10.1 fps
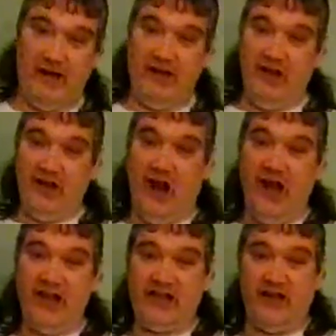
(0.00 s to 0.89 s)
another
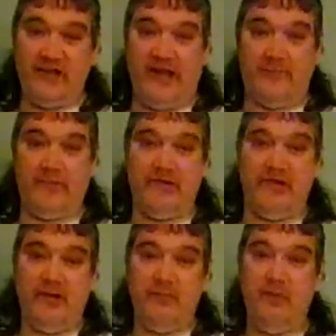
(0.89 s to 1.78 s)
Holocaust happens,
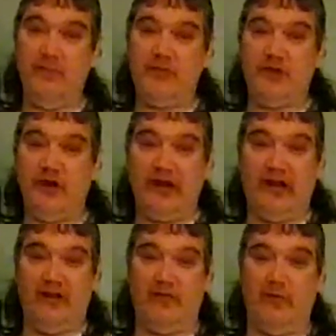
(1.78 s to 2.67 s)
people will start
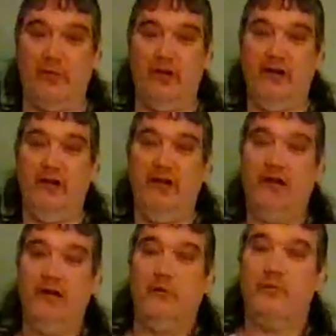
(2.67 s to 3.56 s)
caring for
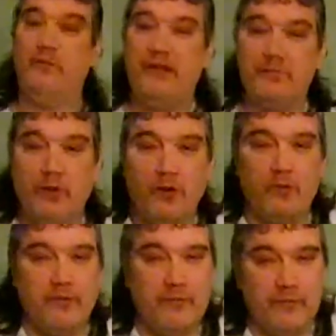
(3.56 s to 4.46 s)
them. This
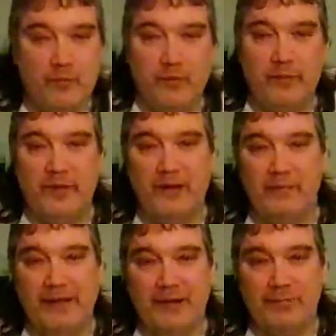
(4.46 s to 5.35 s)
world will be a
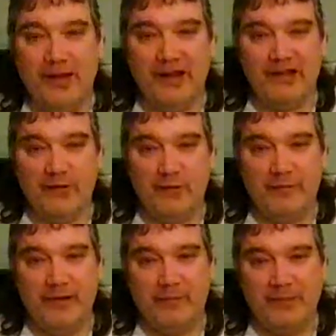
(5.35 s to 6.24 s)
better place. It will
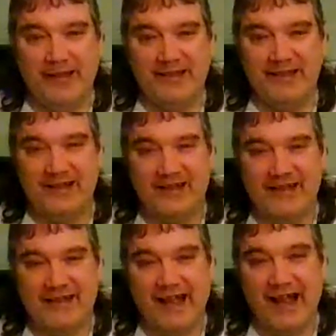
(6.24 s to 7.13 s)
be a blessing in
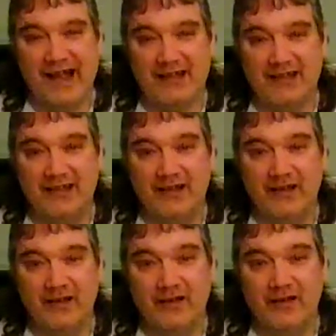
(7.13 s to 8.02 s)
disguise.
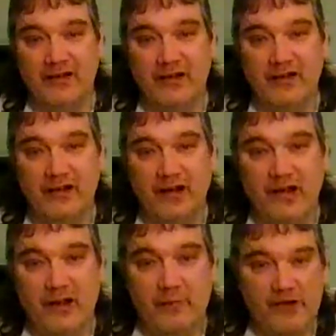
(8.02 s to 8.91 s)

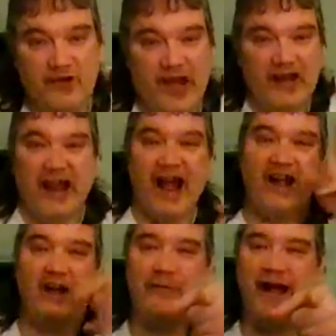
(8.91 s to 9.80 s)
But China, I
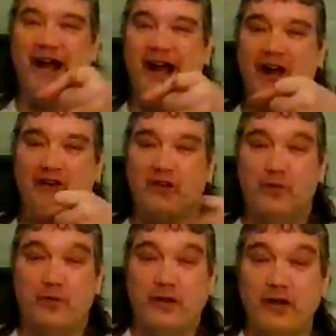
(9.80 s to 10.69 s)
got my eye on you.